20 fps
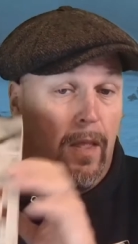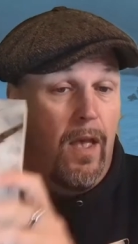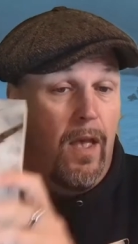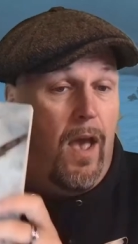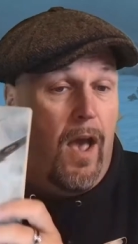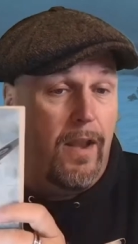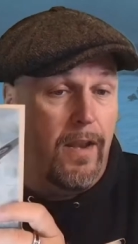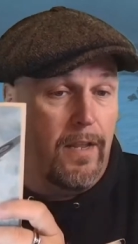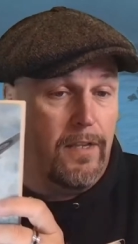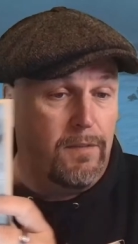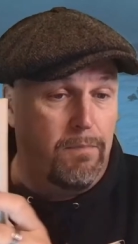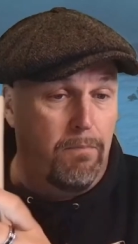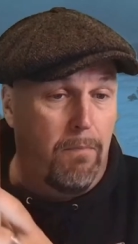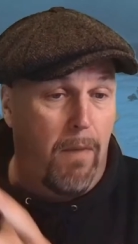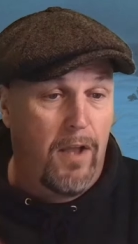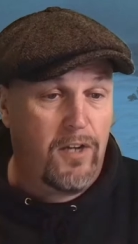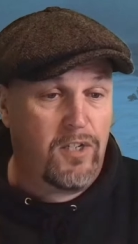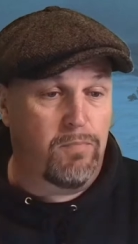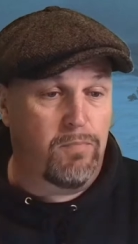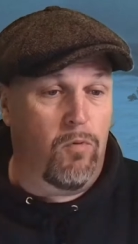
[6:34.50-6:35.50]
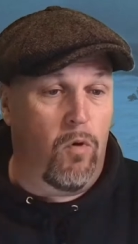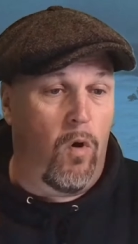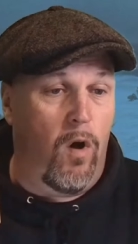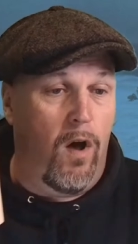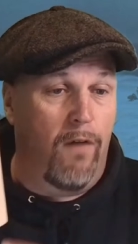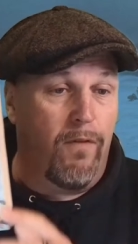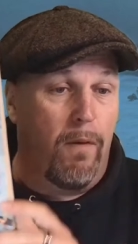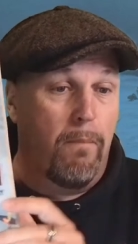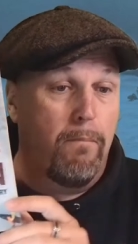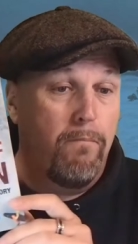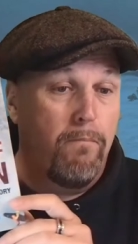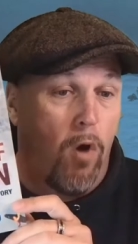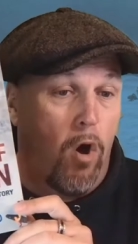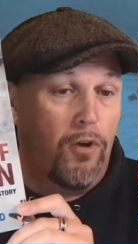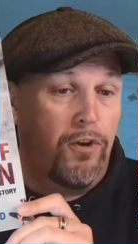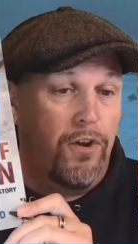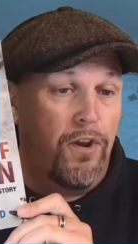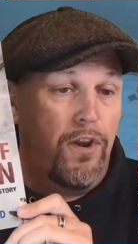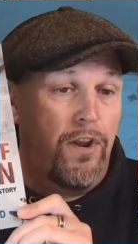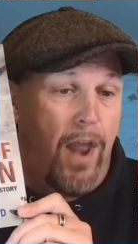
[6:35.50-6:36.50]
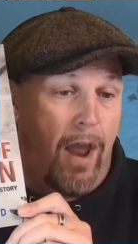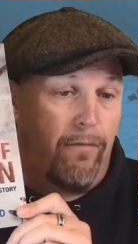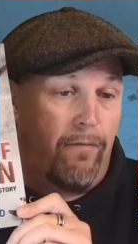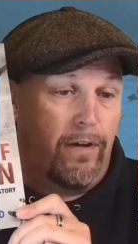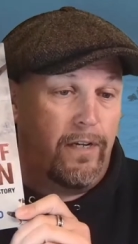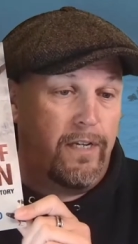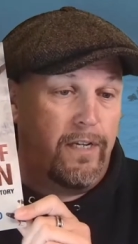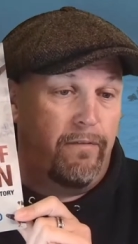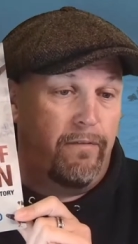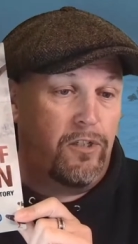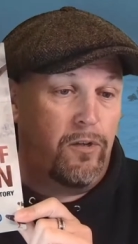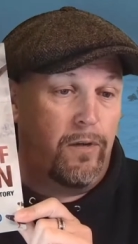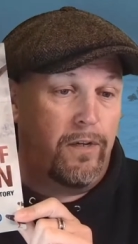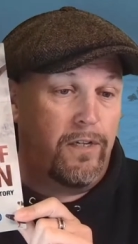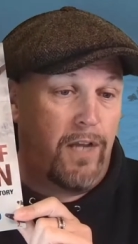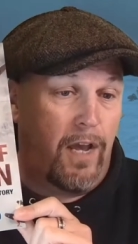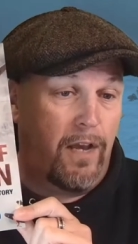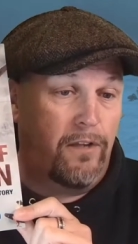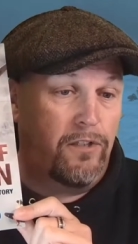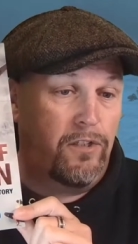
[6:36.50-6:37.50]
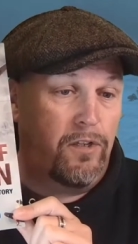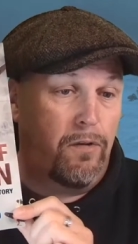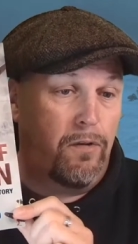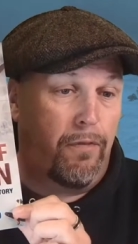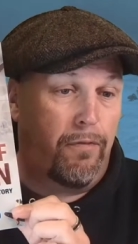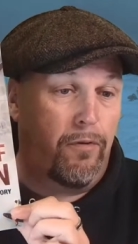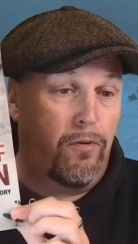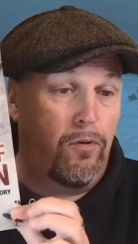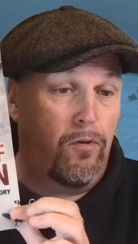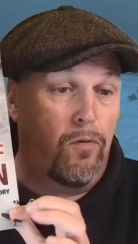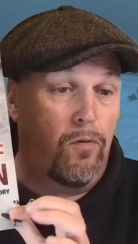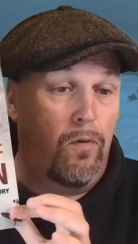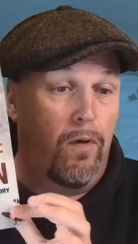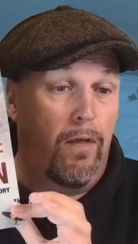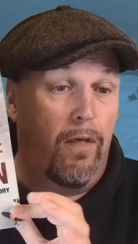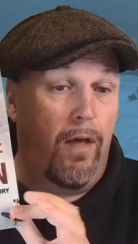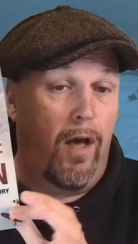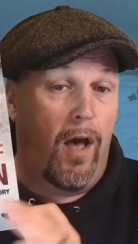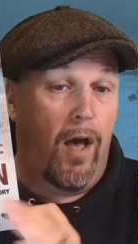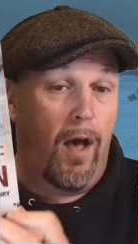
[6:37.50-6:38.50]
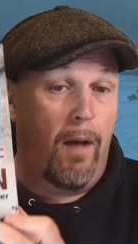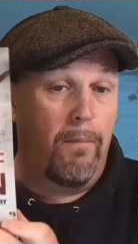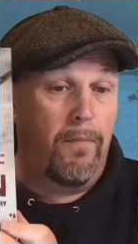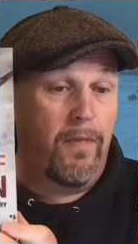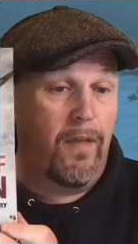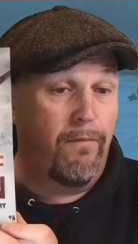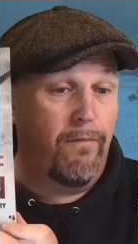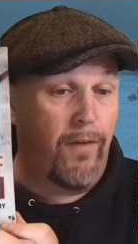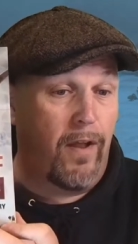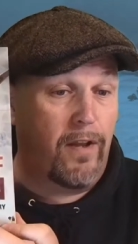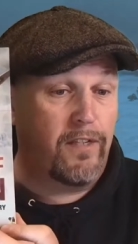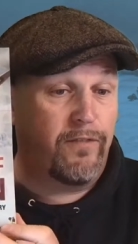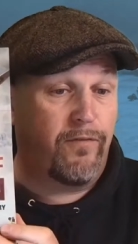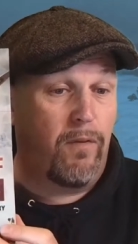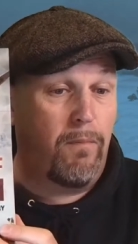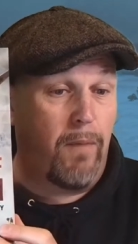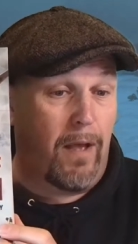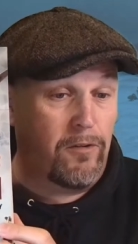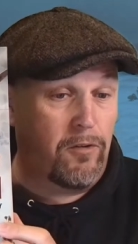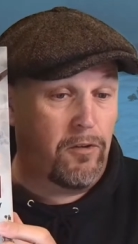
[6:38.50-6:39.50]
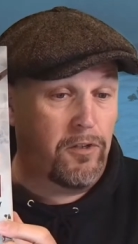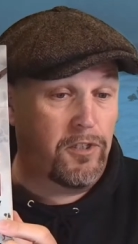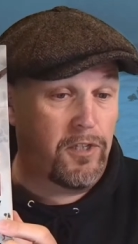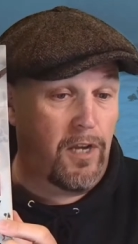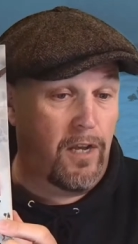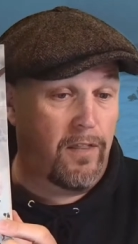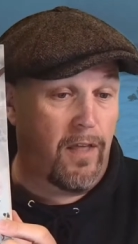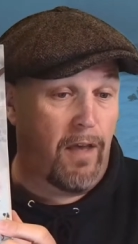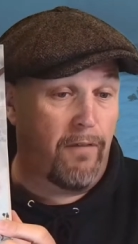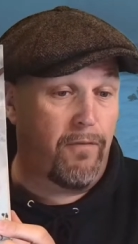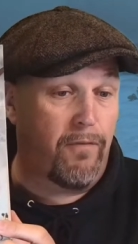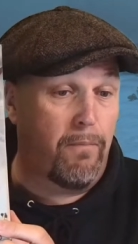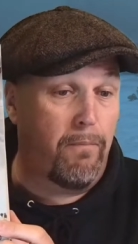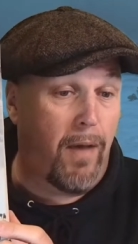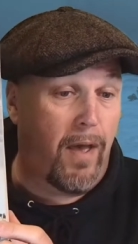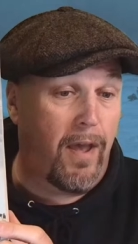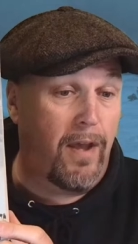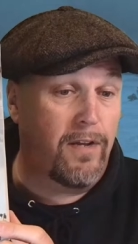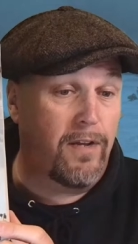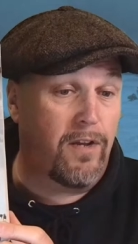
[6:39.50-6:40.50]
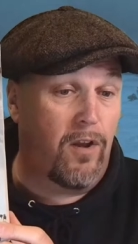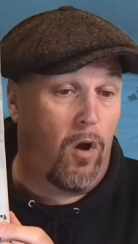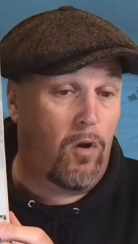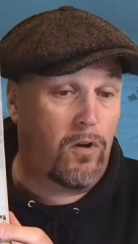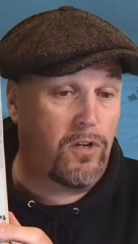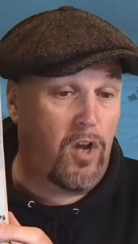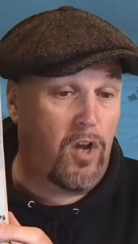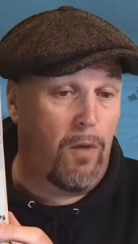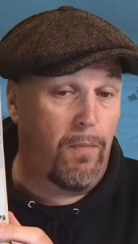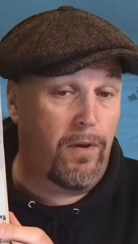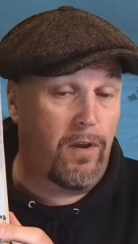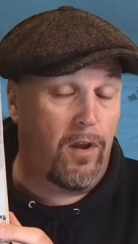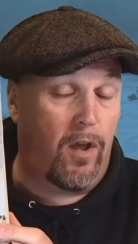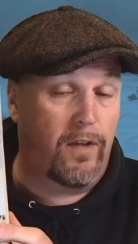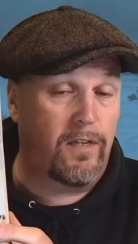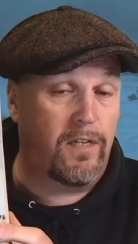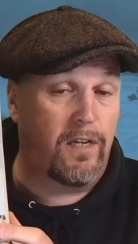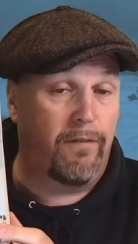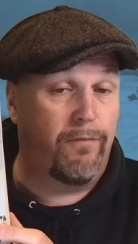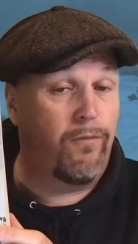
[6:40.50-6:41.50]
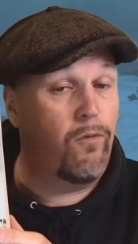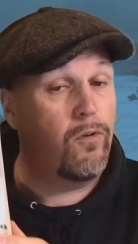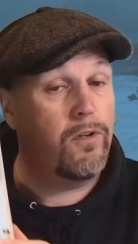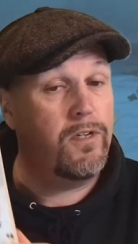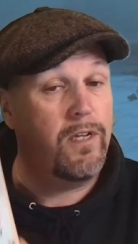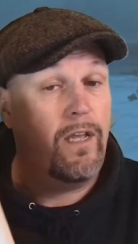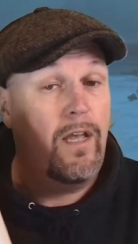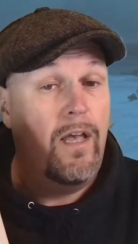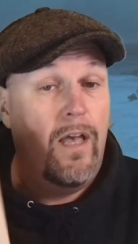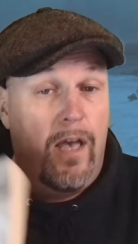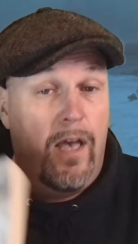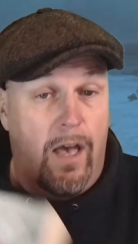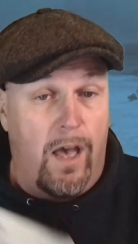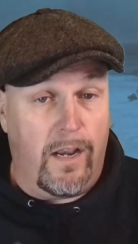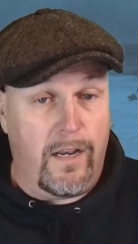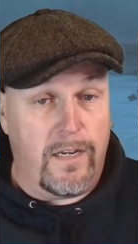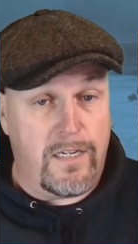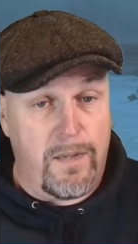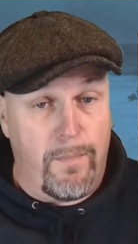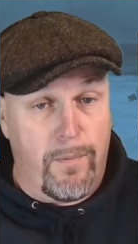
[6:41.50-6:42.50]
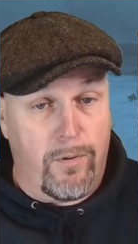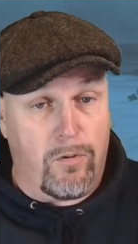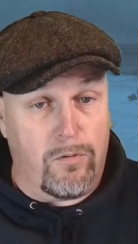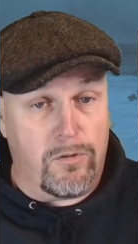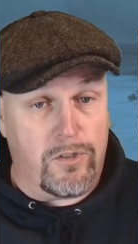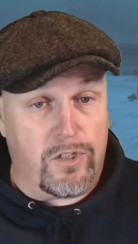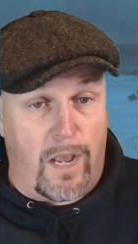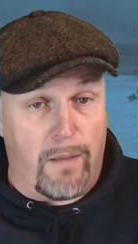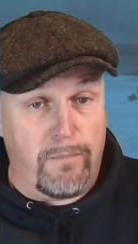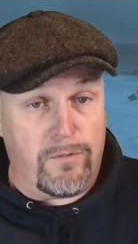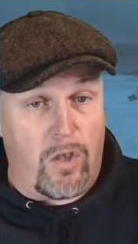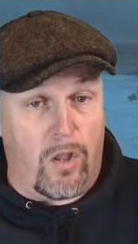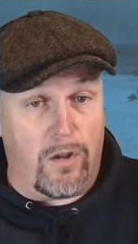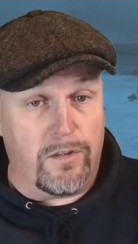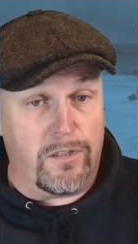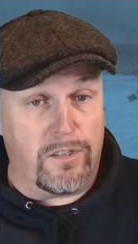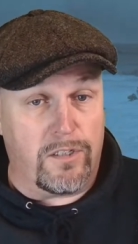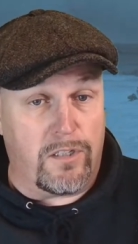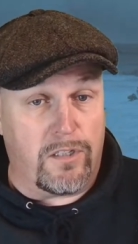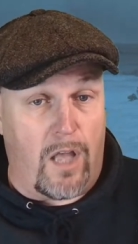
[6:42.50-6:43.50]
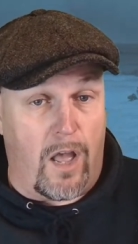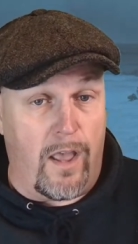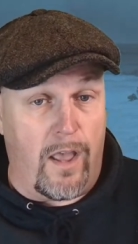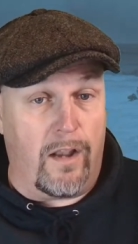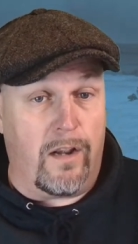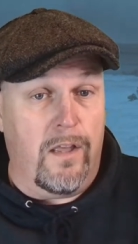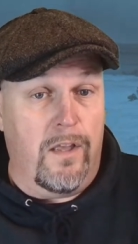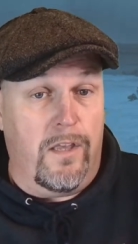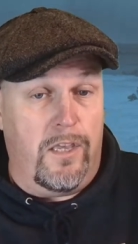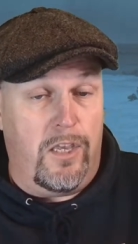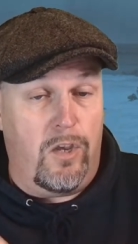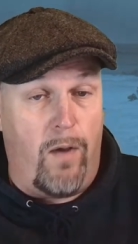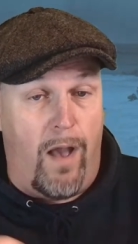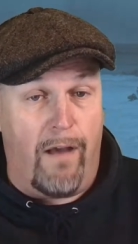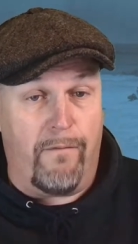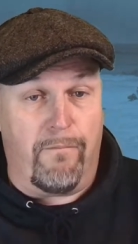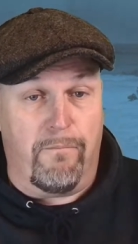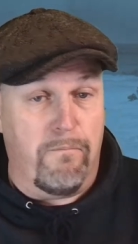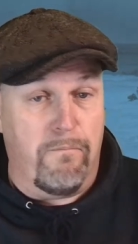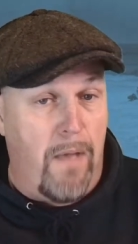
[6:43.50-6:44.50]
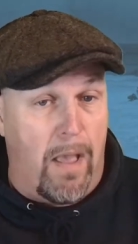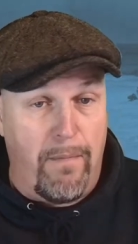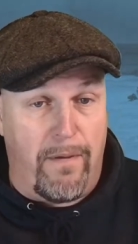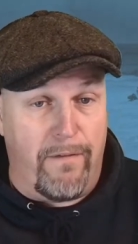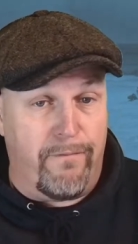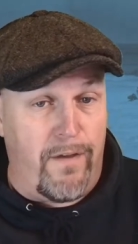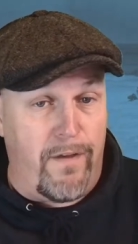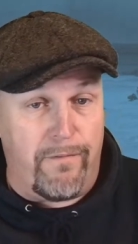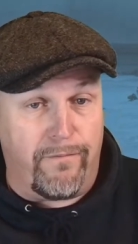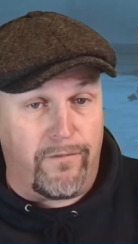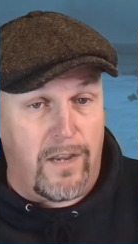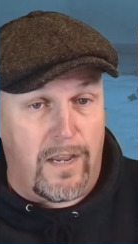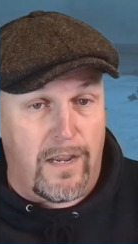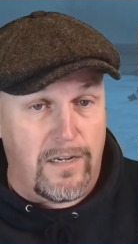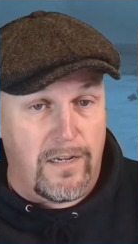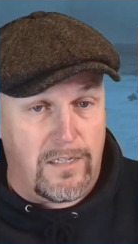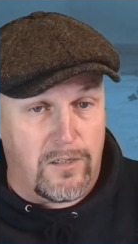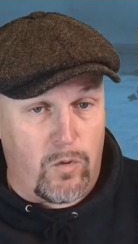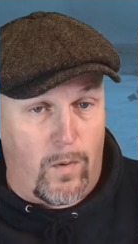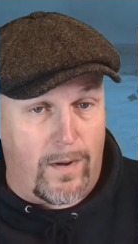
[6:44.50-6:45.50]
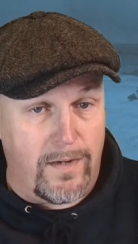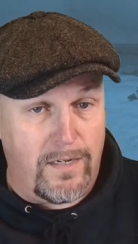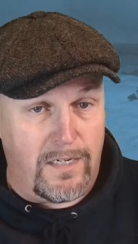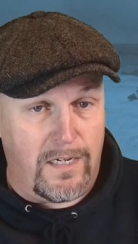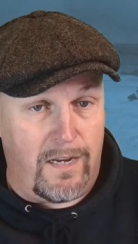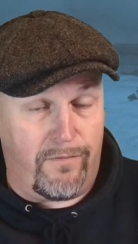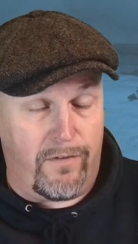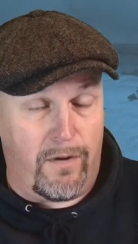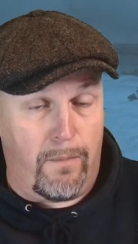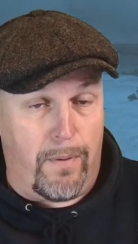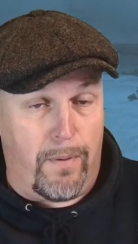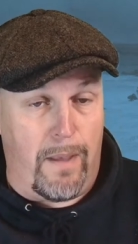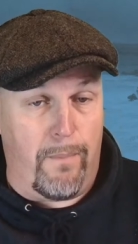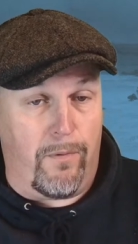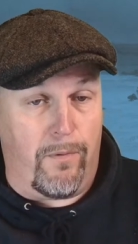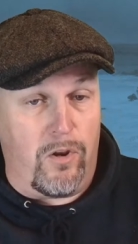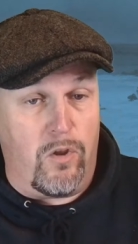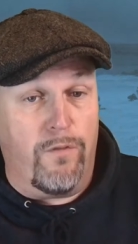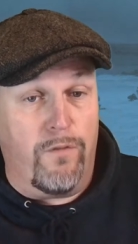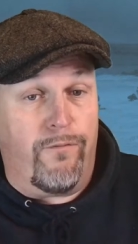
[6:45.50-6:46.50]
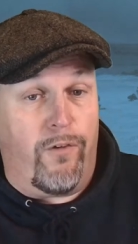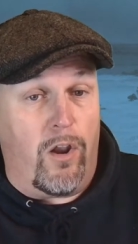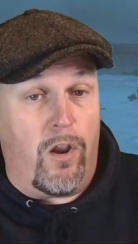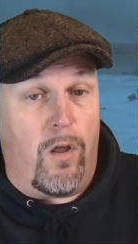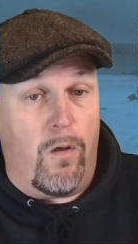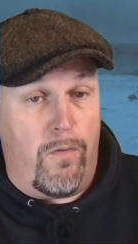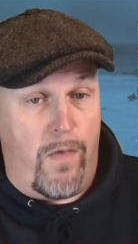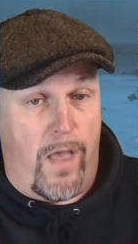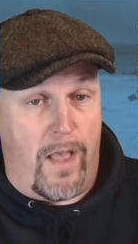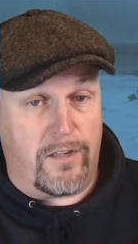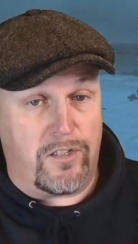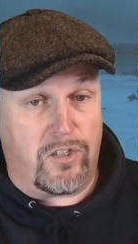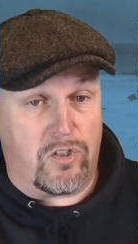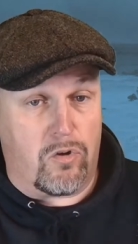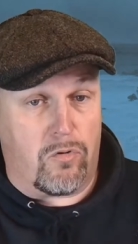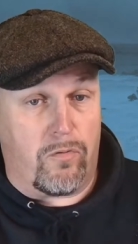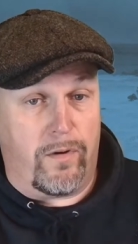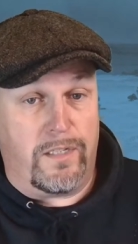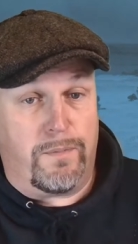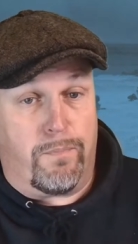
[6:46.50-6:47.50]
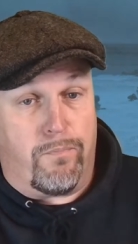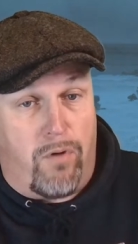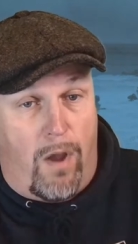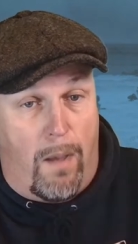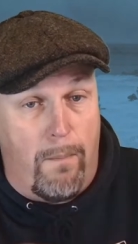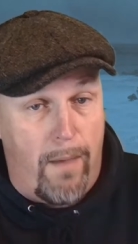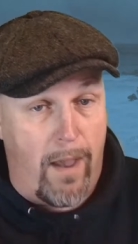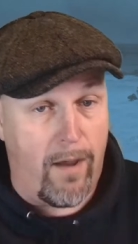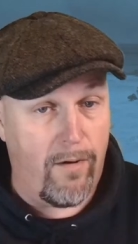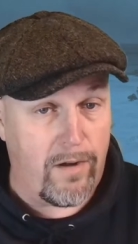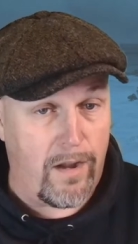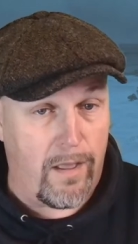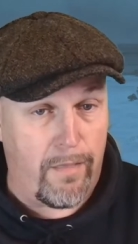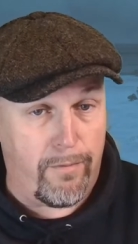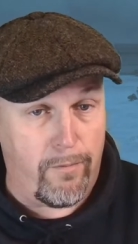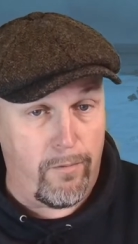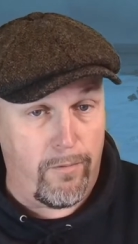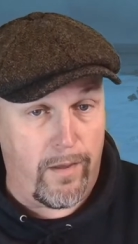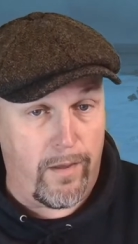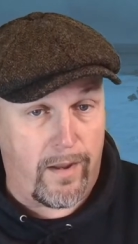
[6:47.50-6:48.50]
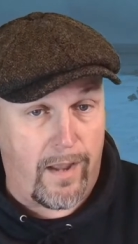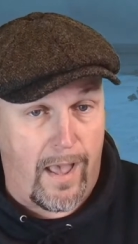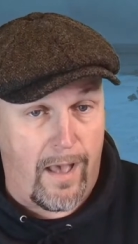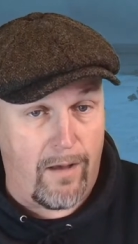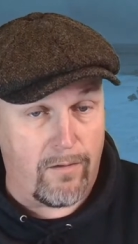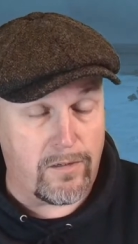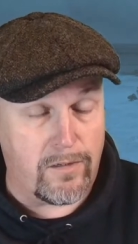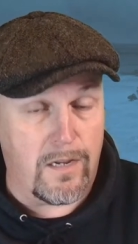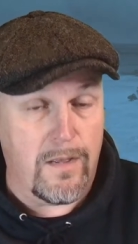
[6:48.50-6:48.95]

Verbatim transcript: and it's much more of a modern narrative. So it takes you through um, the events from, as you can see there, from May to October 1940. And in typical James Holland style, you have maybe 15, 20 different people. You follow their stories primarily through the account.